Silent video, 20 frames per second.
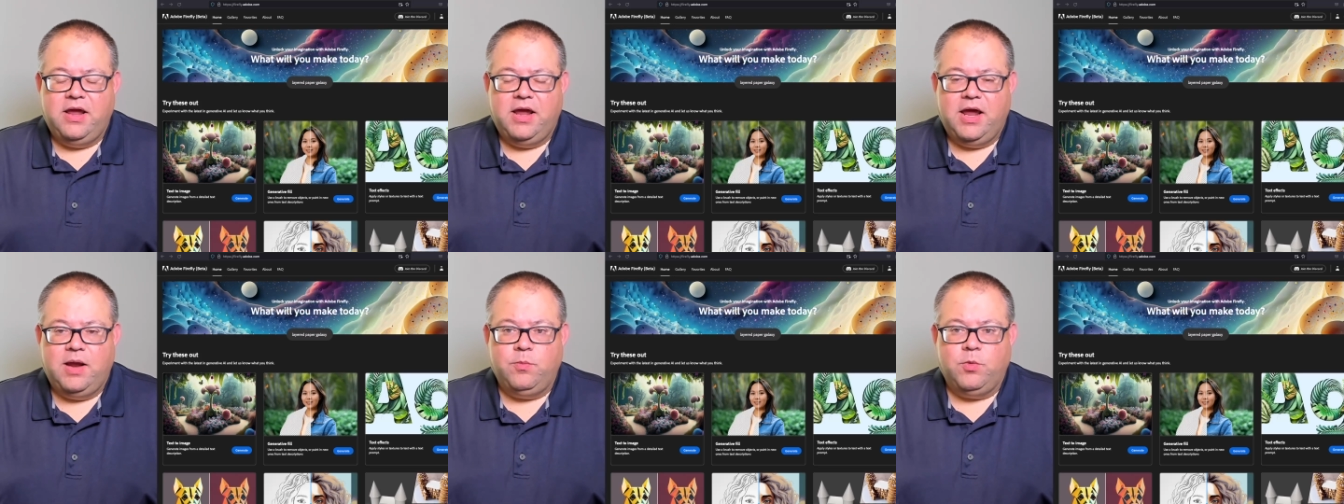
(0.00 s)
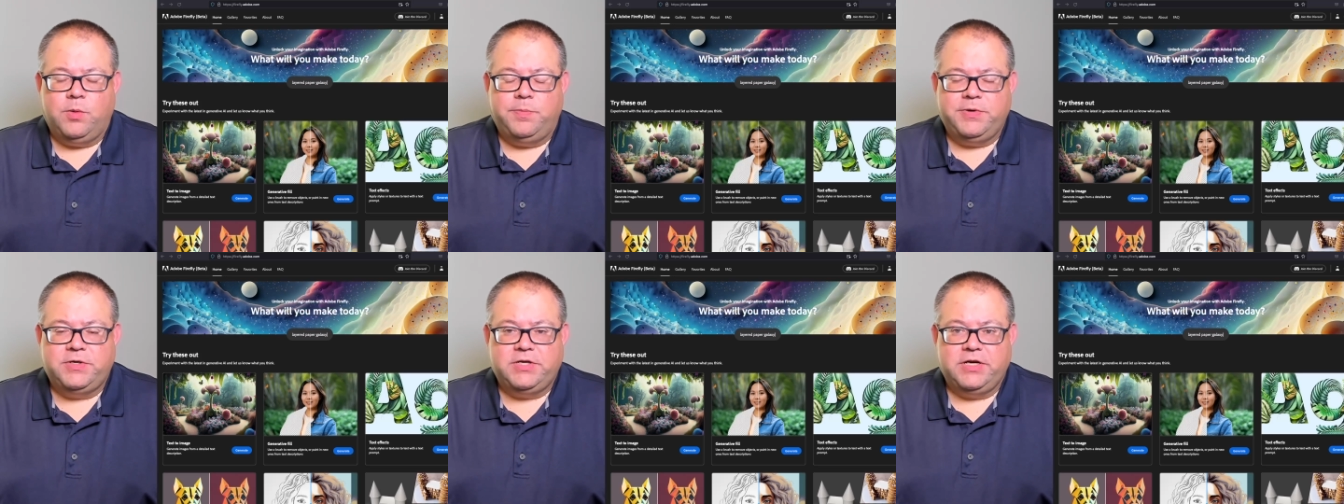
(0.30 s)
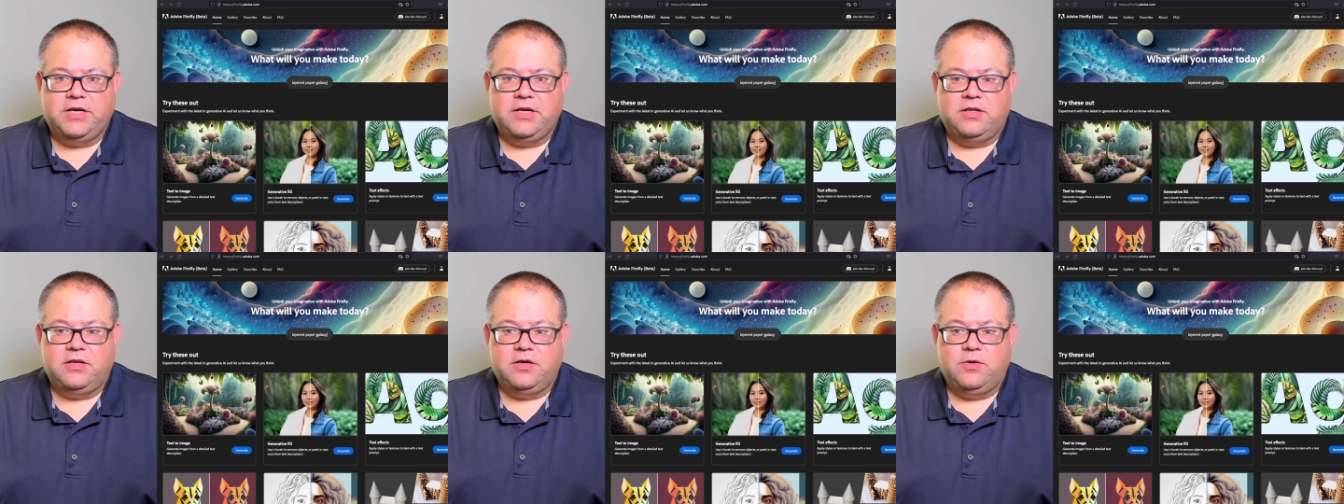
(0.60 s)
and more
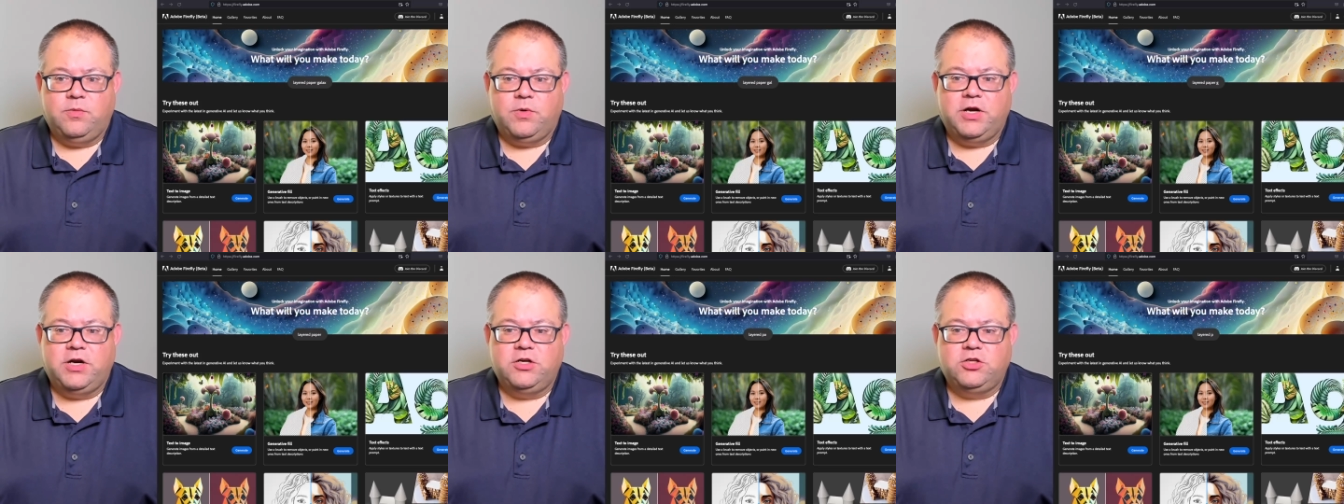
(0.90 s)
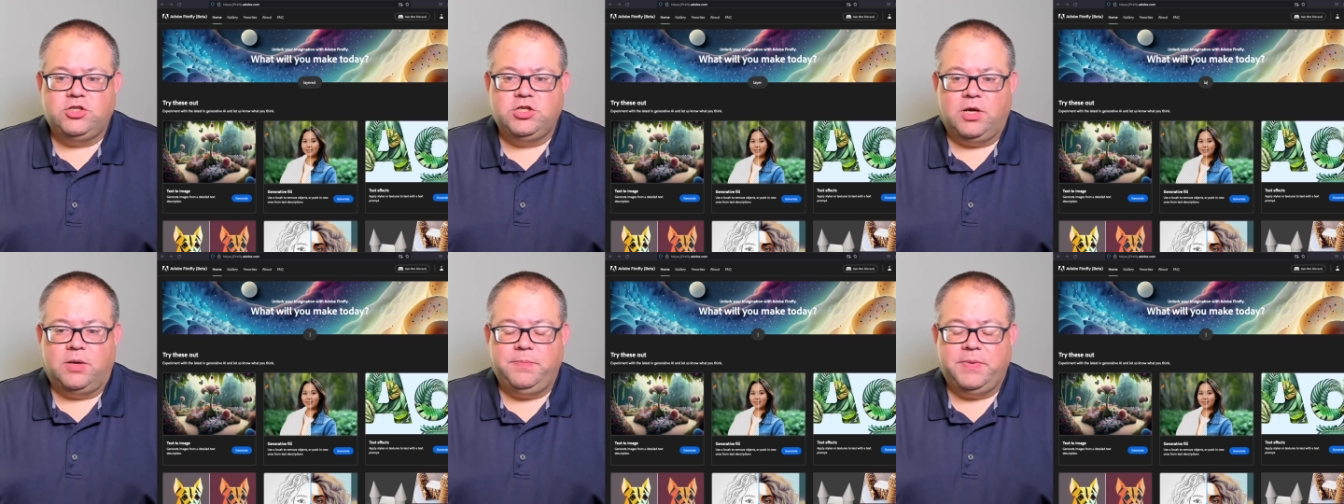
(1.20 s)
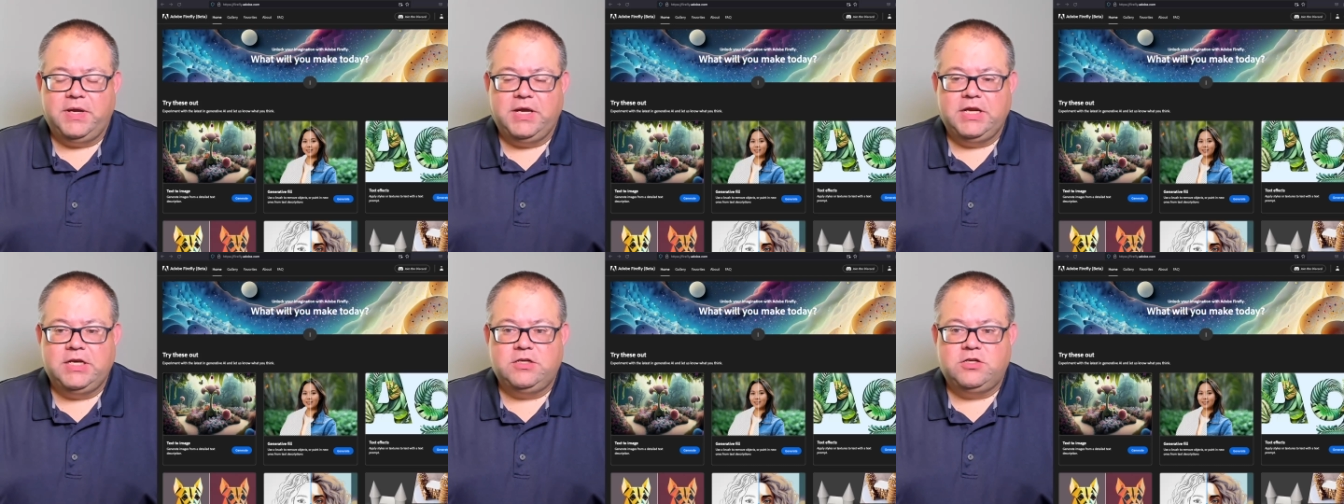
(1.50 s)
particularly we're going to jump
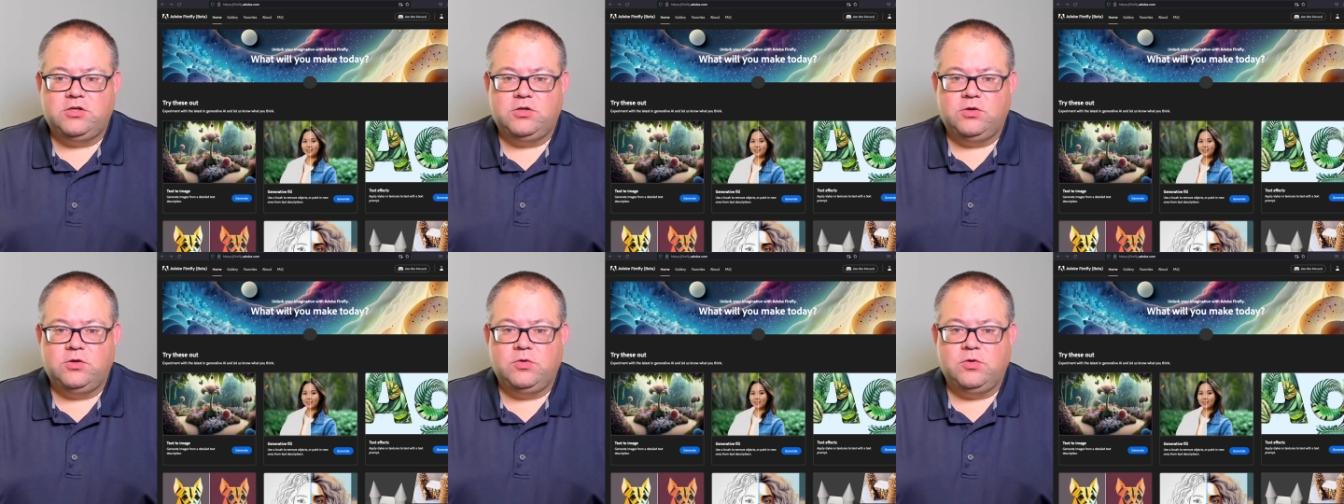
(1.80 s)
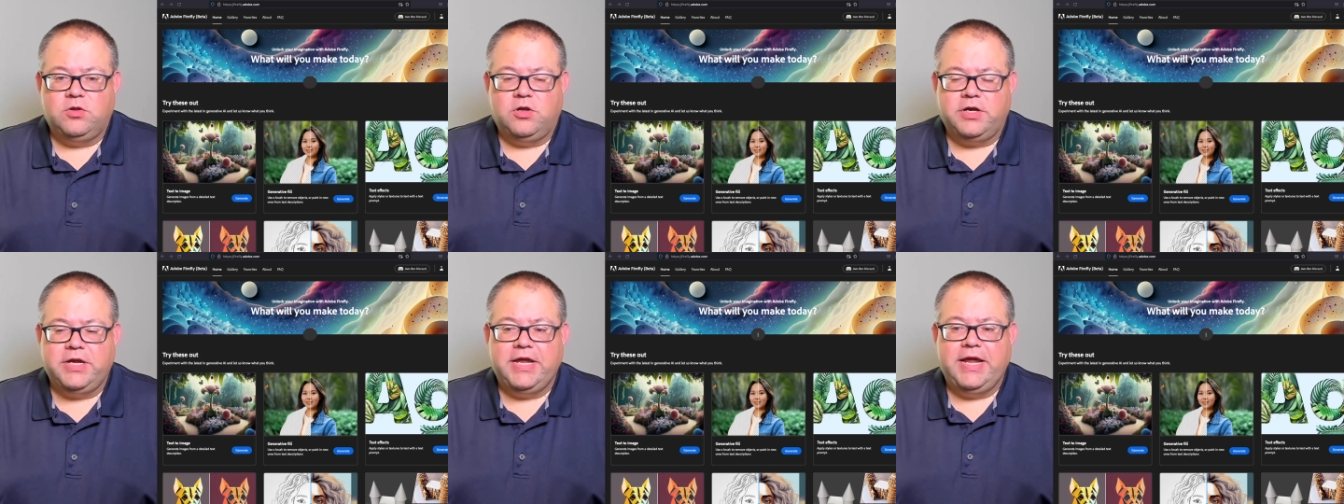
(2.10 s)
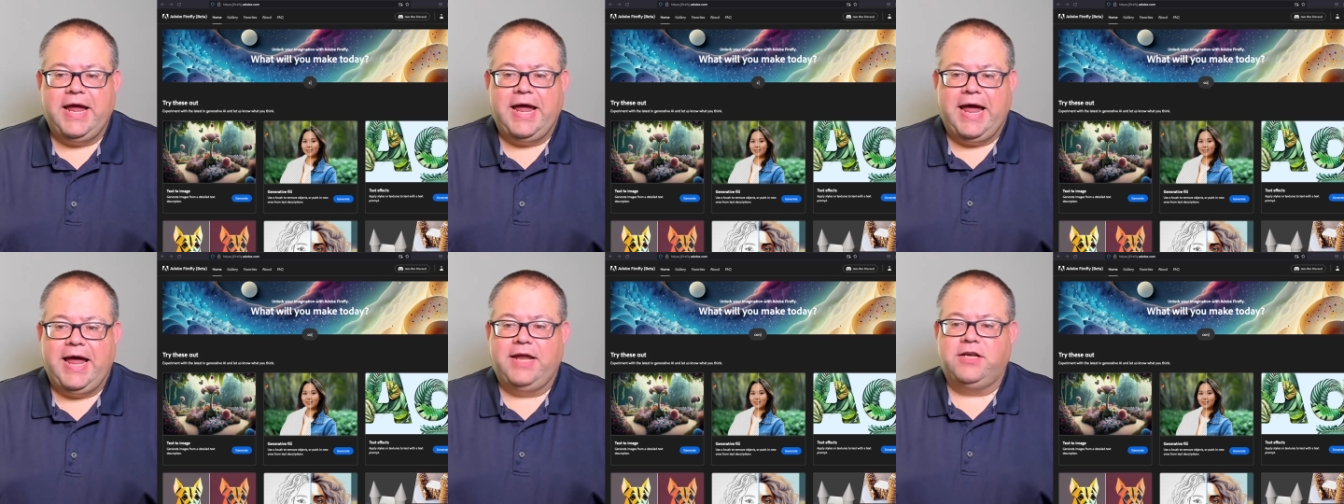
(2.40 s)
into
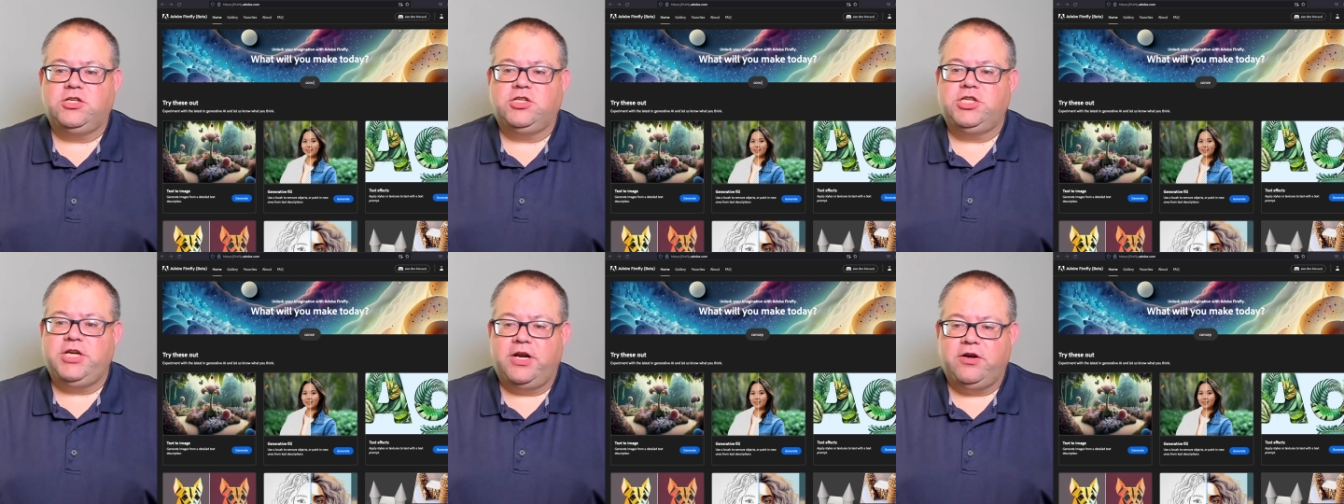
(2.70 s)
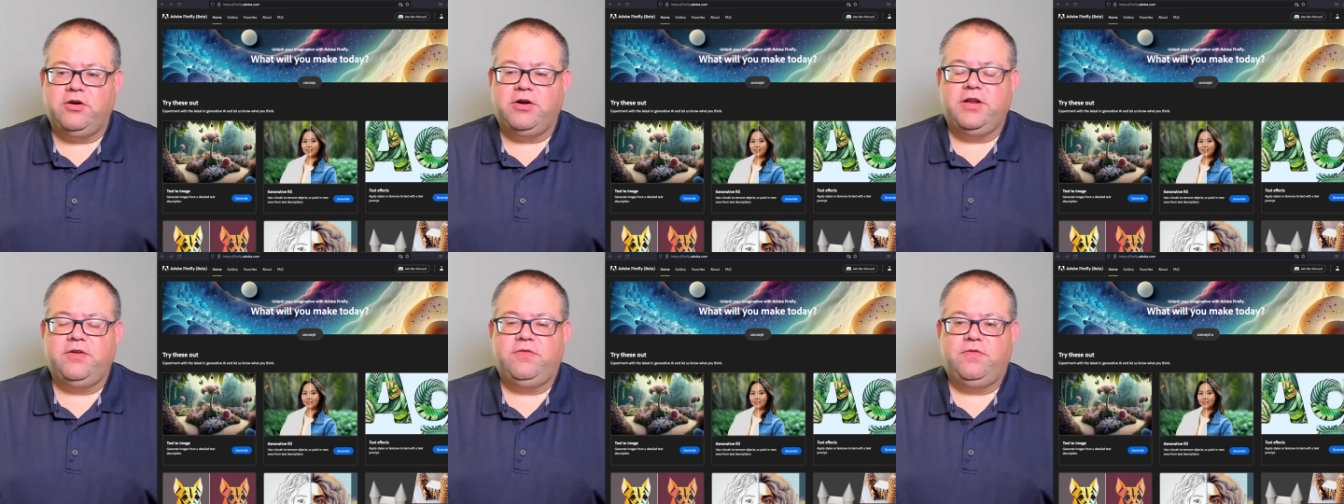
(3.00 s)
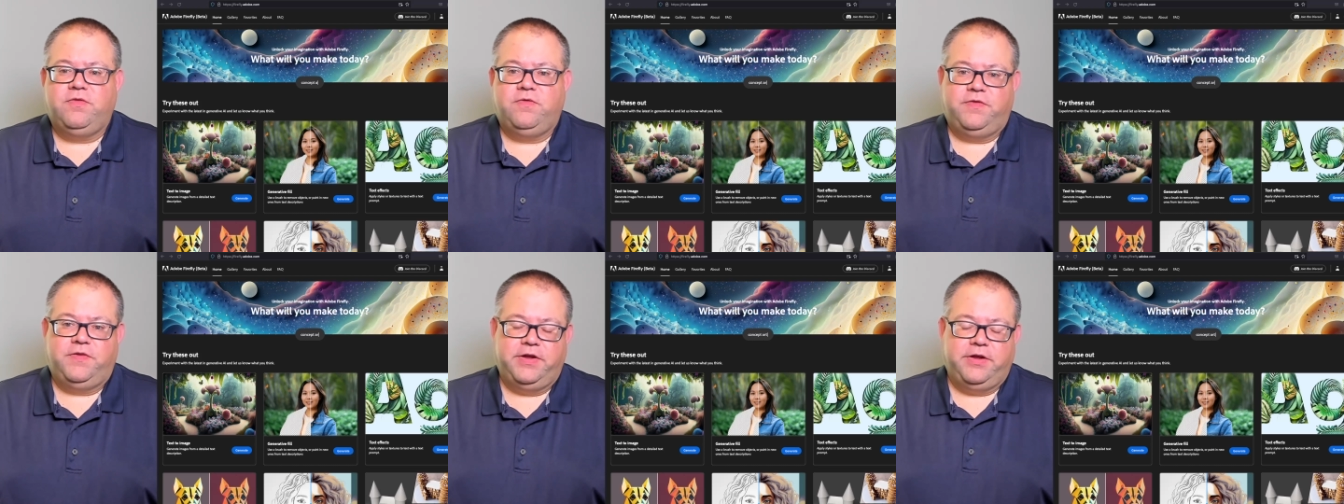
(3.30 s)
looking at Generative
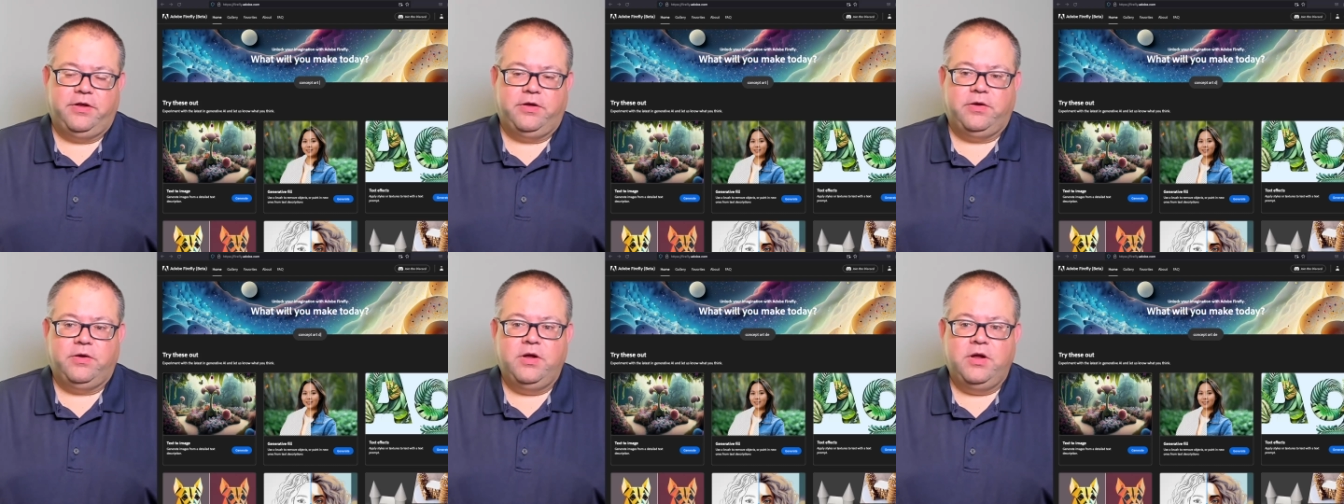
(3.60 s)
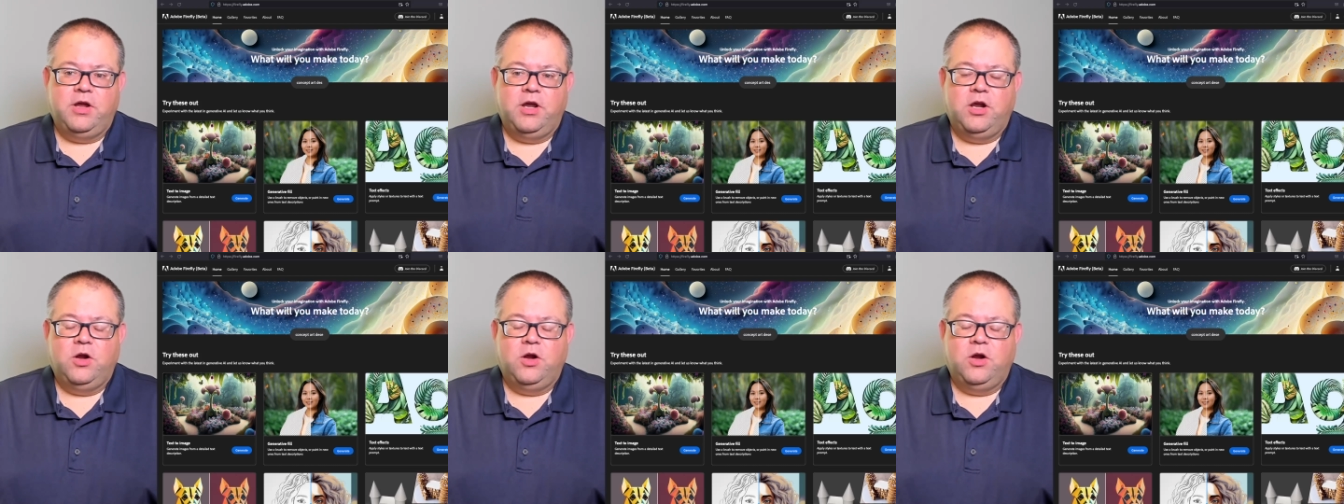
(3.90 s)
Fill,